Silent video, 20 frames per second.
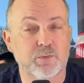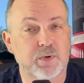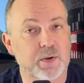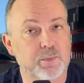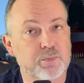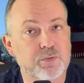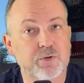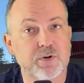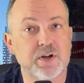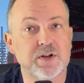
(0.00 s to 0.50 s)
We
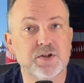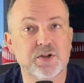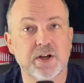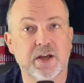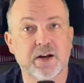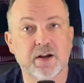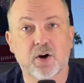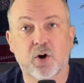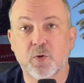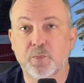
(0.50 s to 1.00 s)

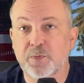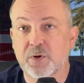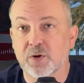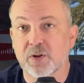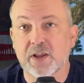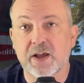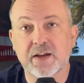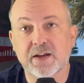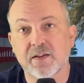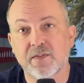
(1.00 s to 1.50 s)
appreciate it. Hope you're
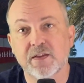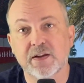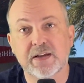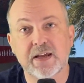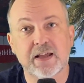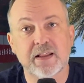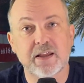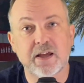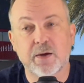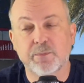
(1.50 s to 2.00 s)
liking the
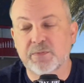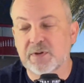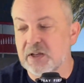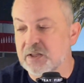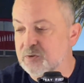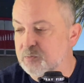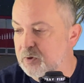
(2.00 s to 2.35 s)
daily updates.